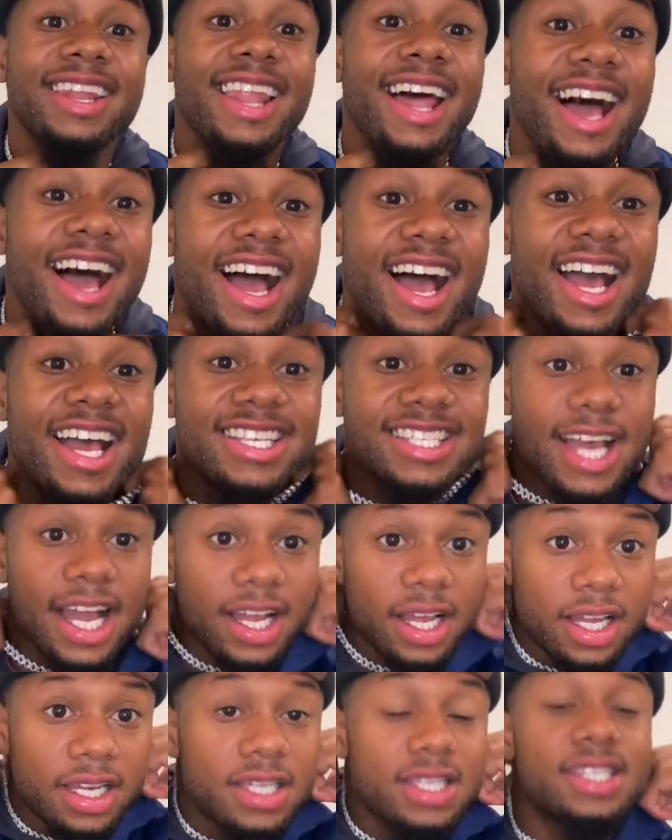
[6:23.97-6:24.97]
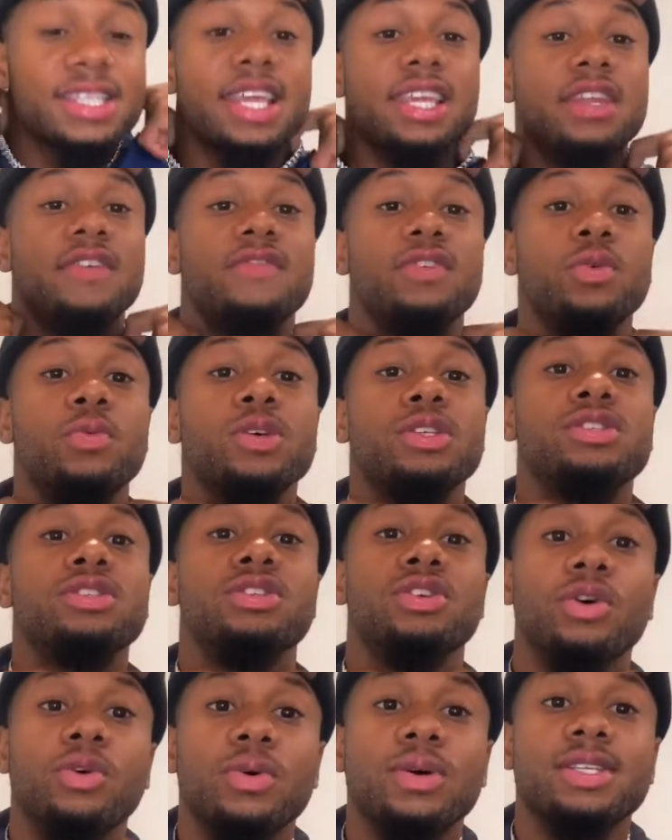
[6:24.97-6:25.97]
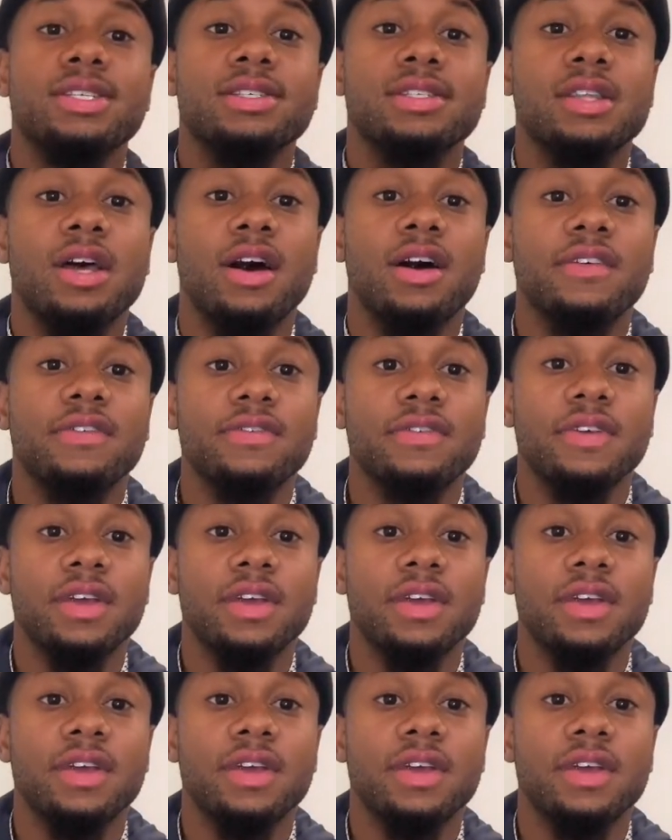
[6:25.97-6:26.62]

lies. I could understand if you was doing stuff,